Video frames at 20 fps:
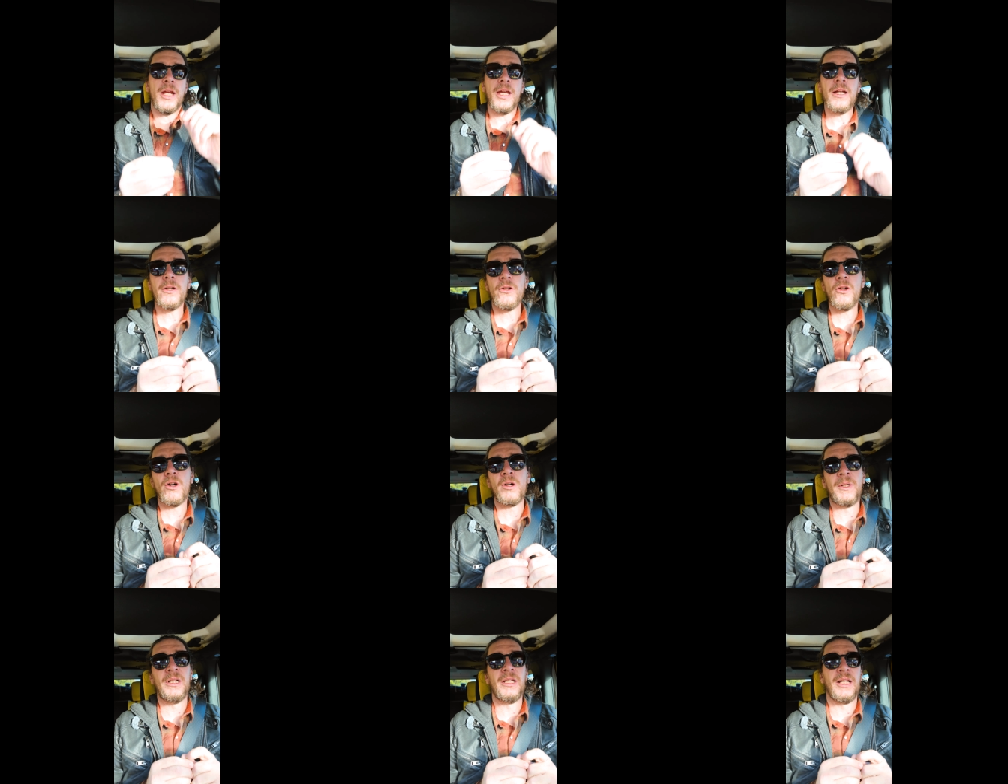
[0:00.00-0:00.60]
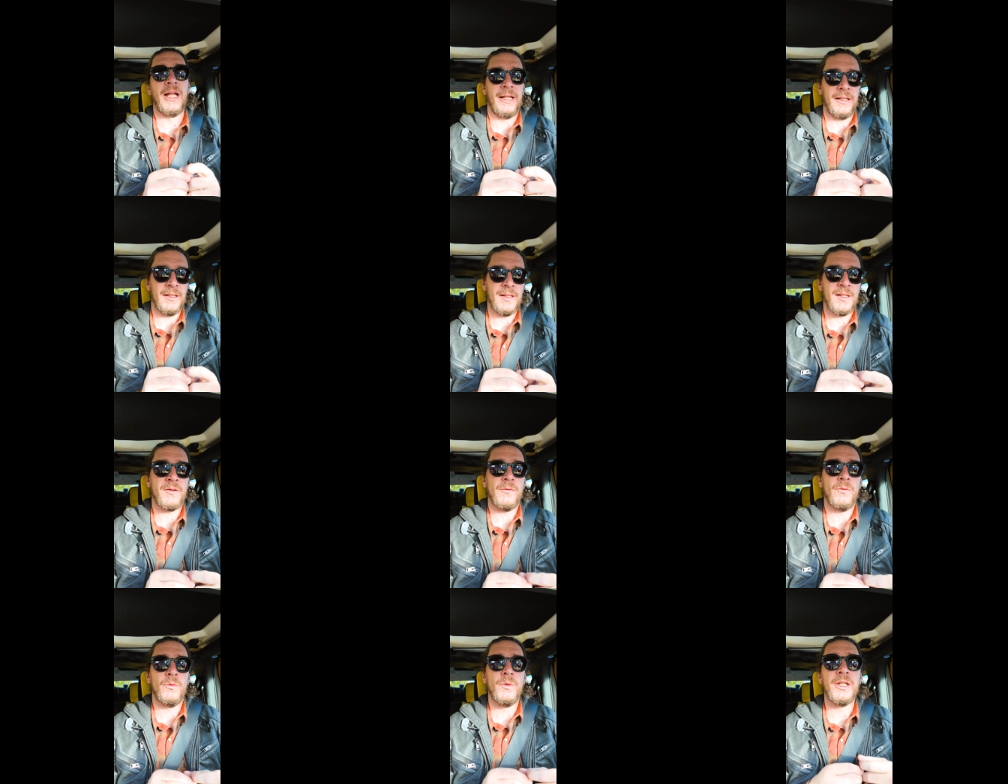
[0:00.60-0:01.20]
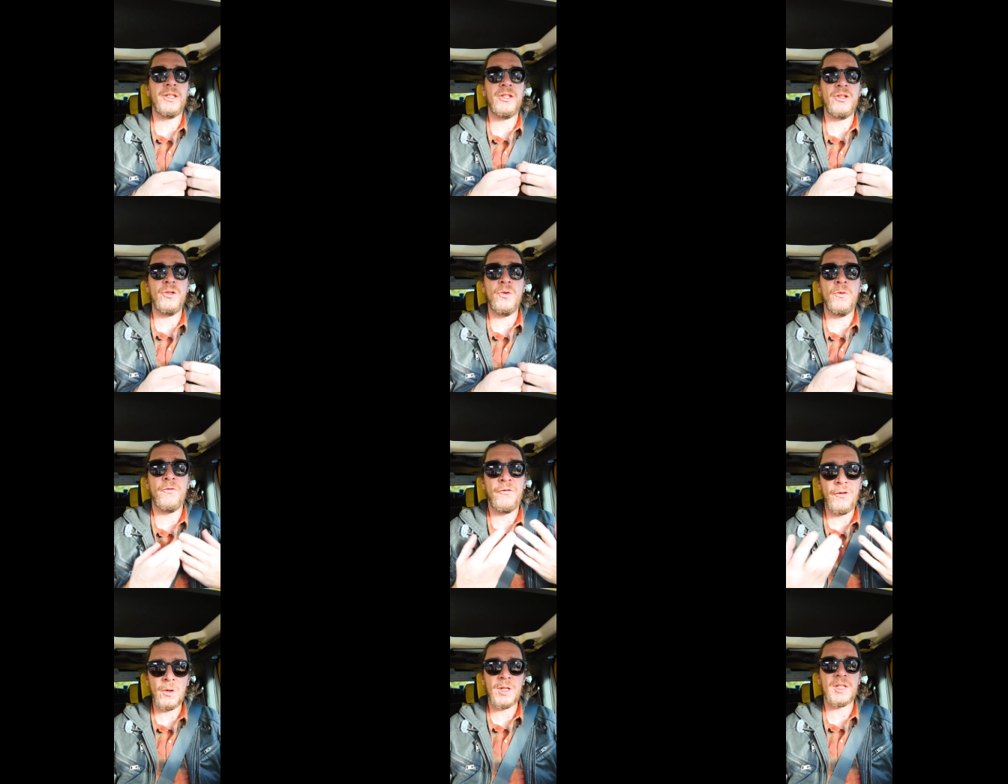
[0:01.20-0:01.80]
In a normal lens, when you
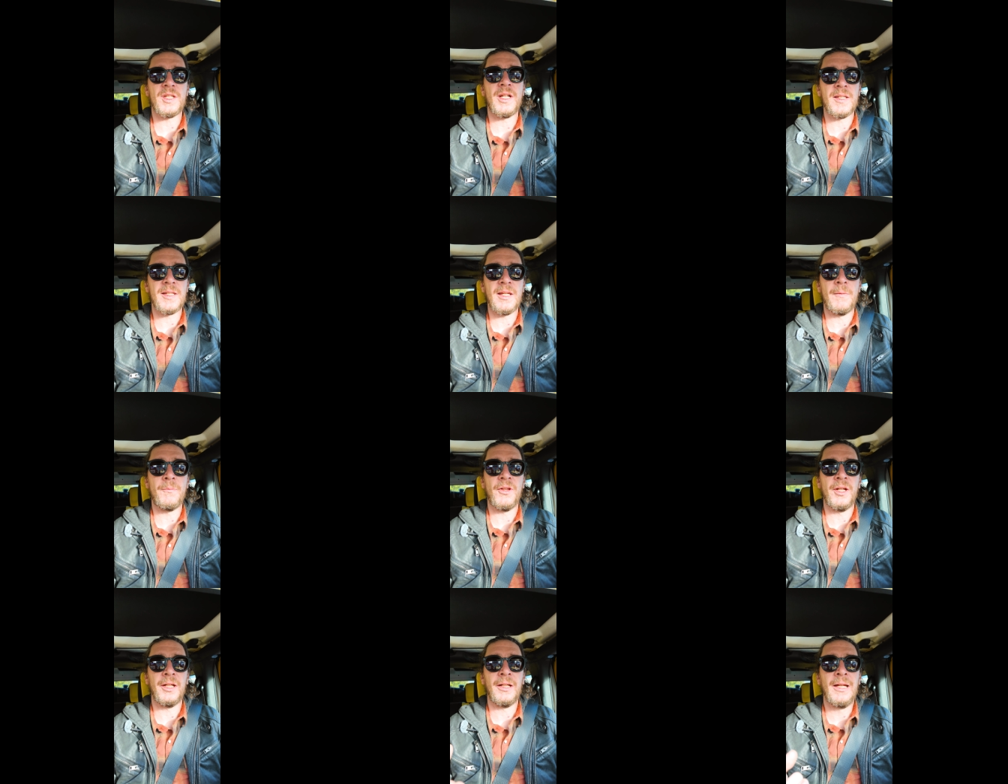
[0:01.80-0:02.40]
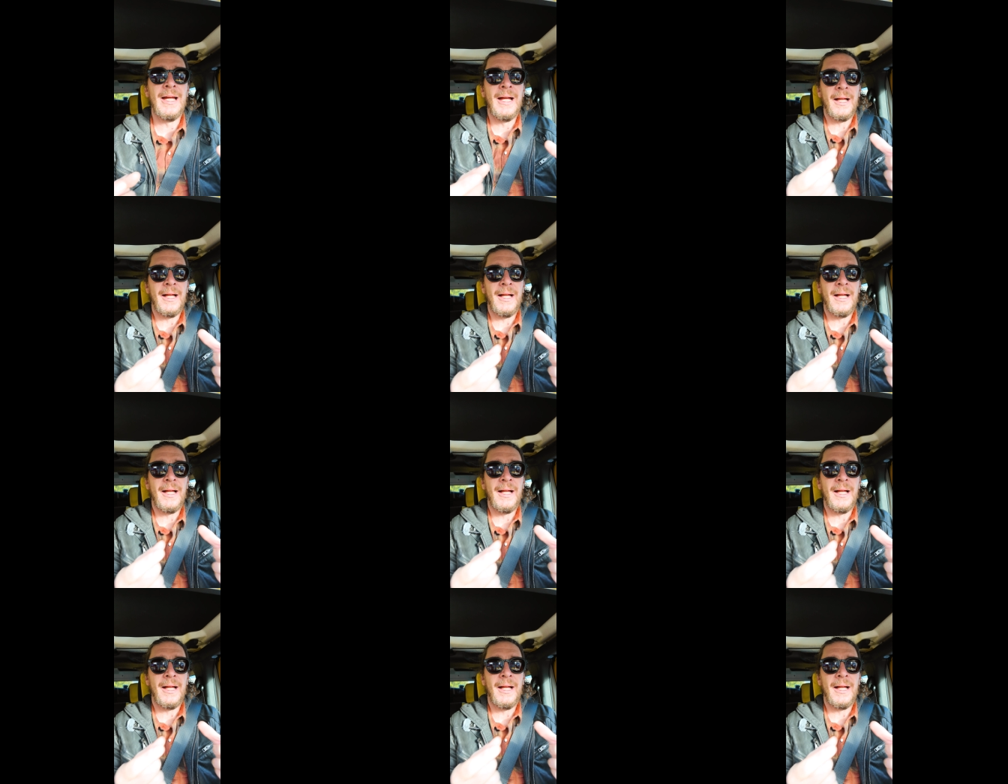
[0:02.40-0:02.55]
focus on something,